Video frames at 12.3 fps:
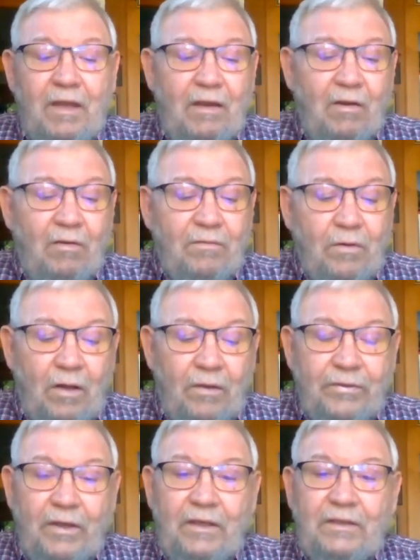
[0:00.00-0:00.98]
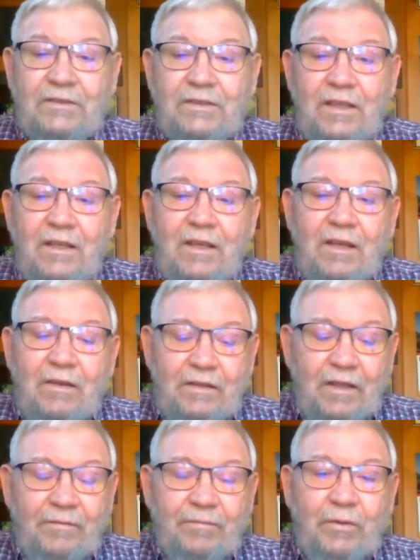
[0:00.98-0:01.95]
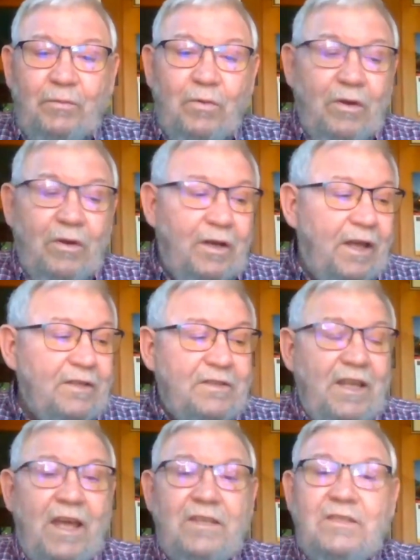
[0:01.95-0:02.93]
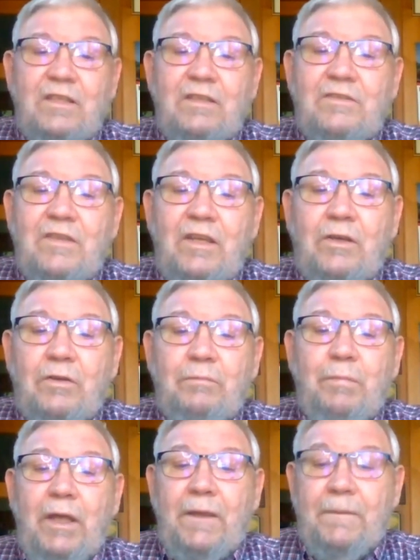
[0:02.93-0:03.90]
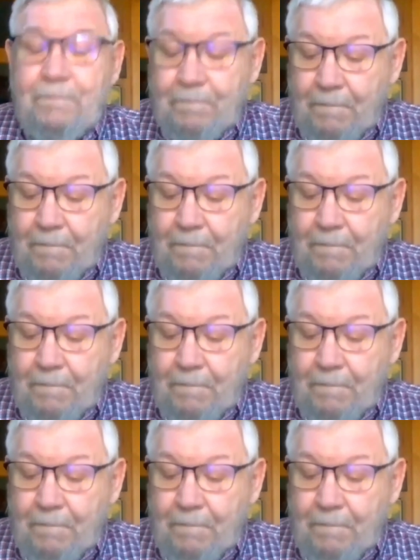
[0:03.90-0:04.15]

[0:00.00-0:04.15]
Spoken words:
overall, things definitely weren't as nasty as they could be.